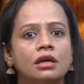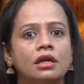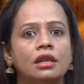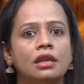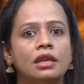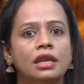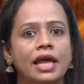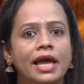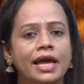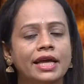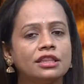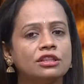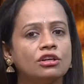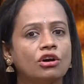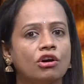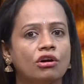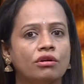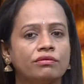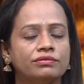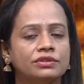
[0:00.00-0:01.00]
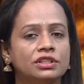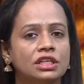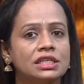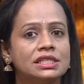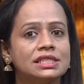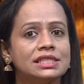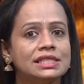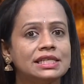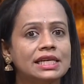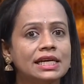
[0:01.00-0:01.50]
length of the
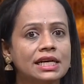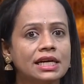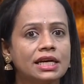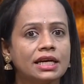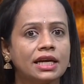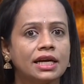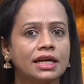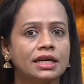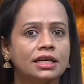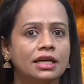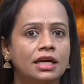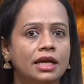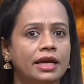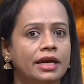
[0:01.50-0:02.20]
secret